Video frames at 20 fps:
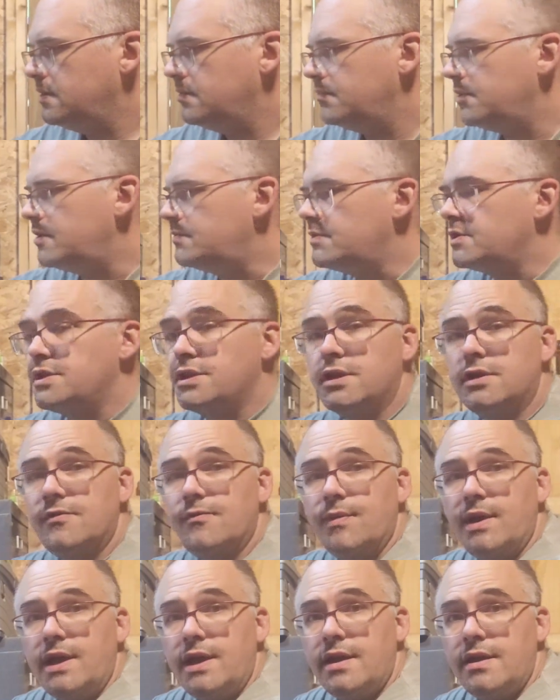made
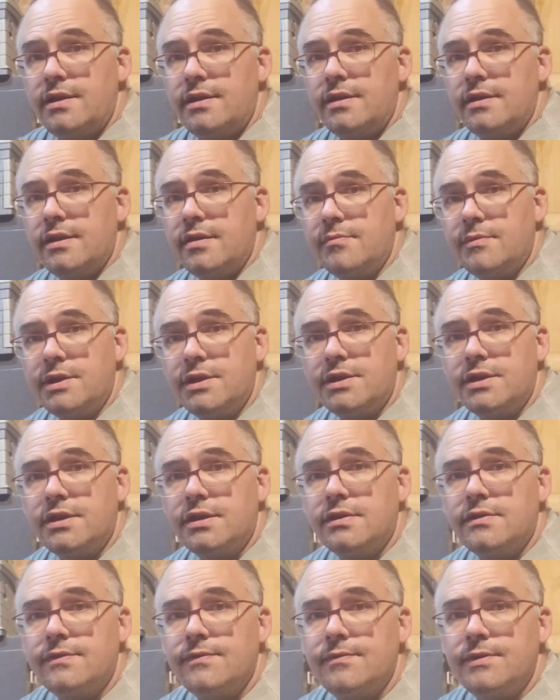myself mad at
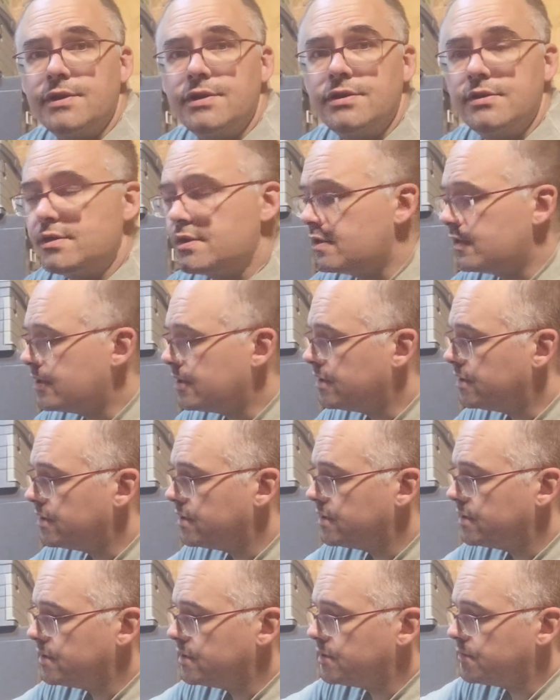myself, but you can see
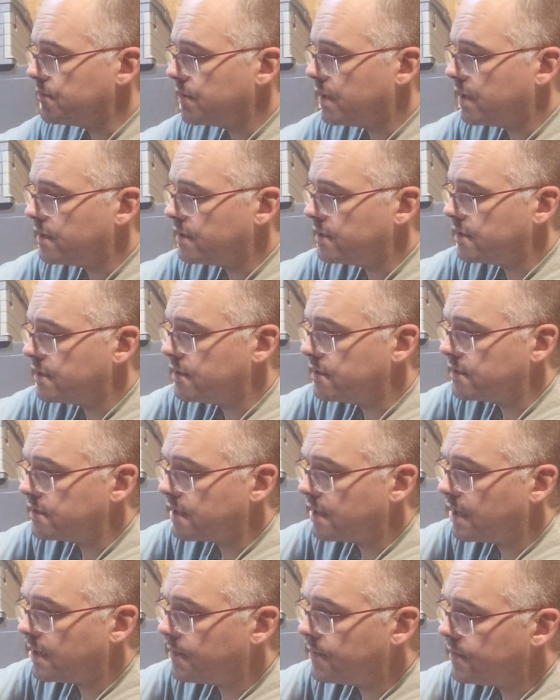the spots on the
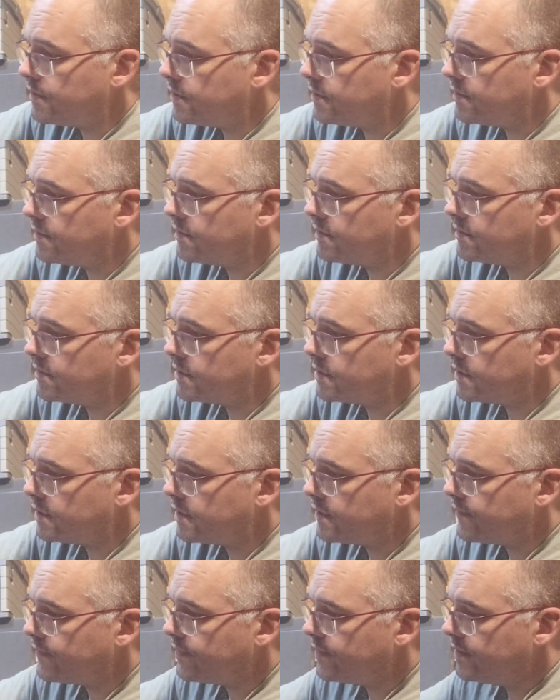top here and
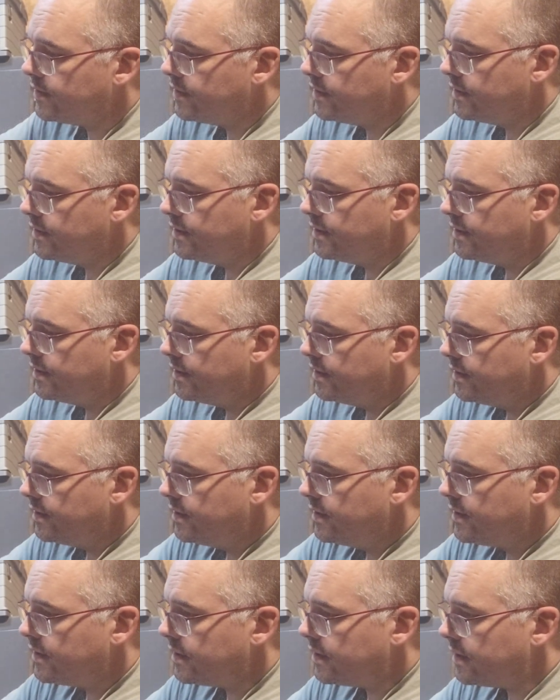stuff.
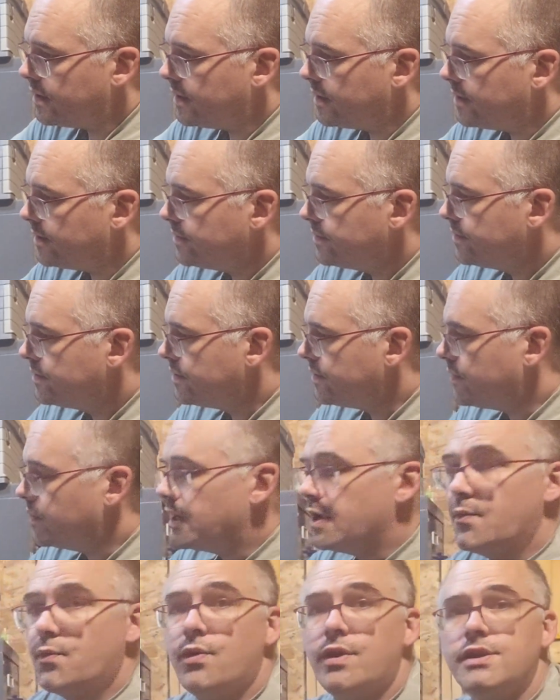So
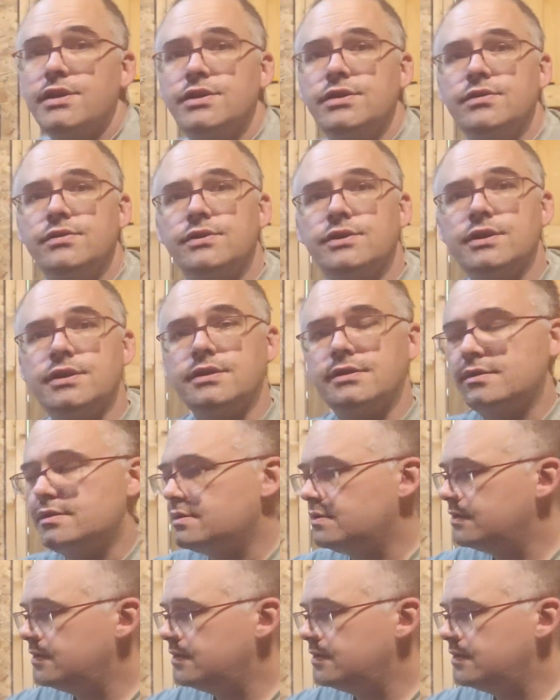what I was using